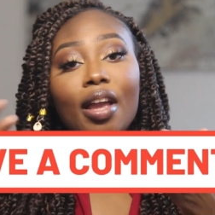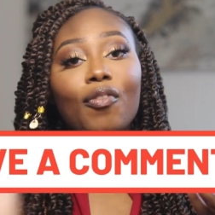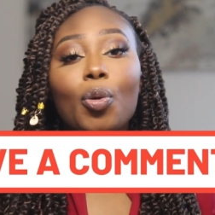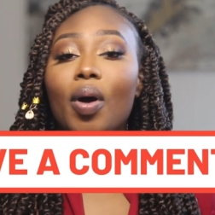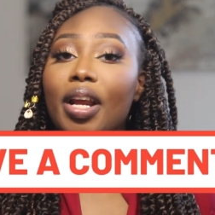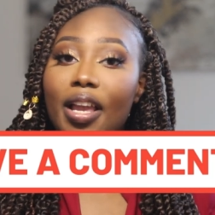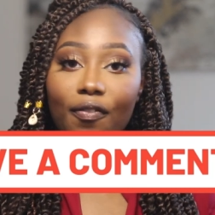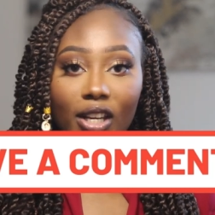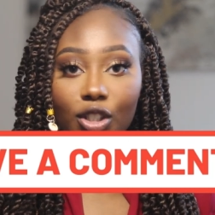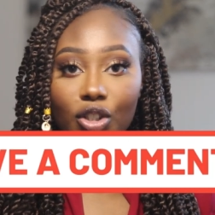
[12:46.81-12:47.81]
if you want to
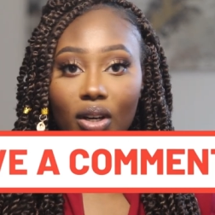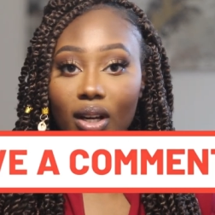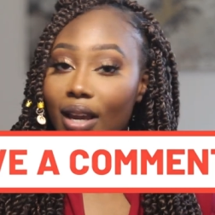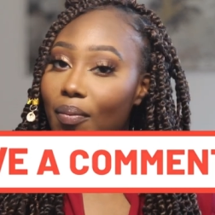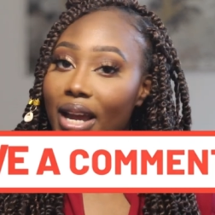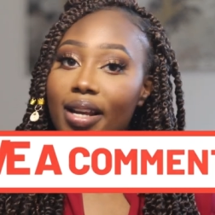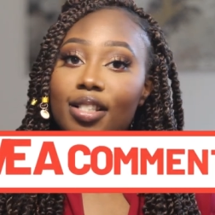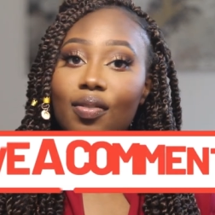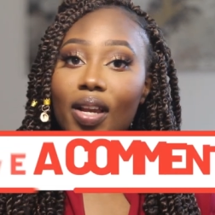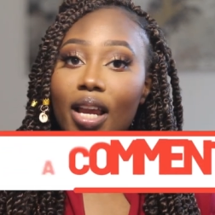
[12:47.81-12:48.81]
get featured in my
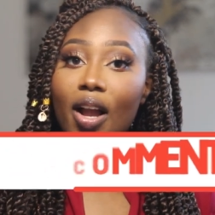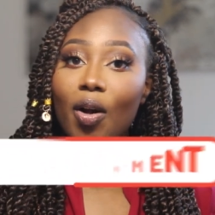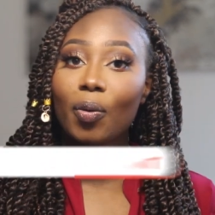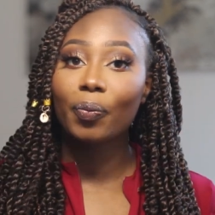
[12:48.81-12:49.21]
next video.